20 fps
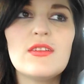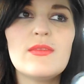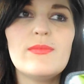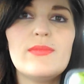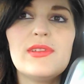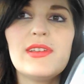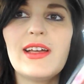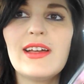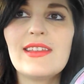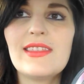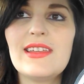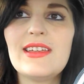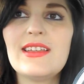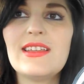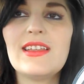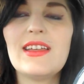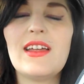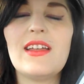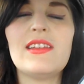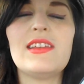can plug
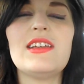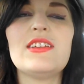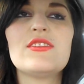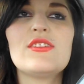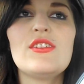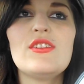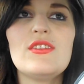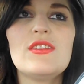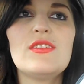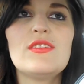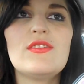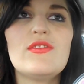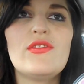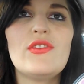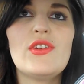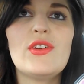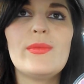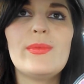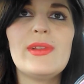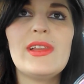these are used
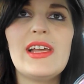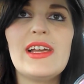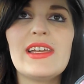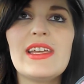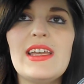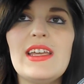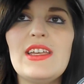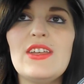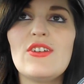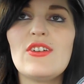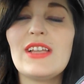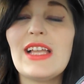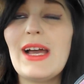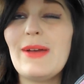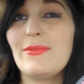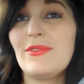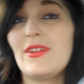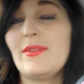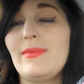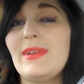for plugging your
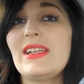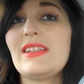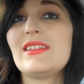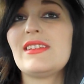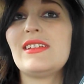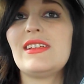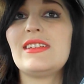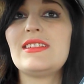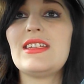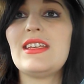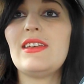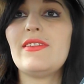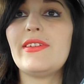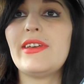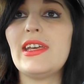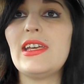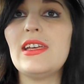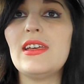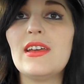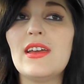laptop into the
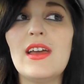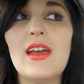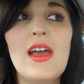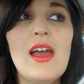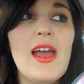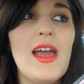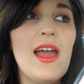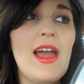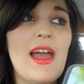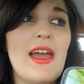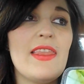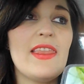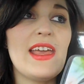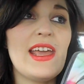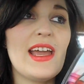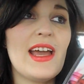TV, and they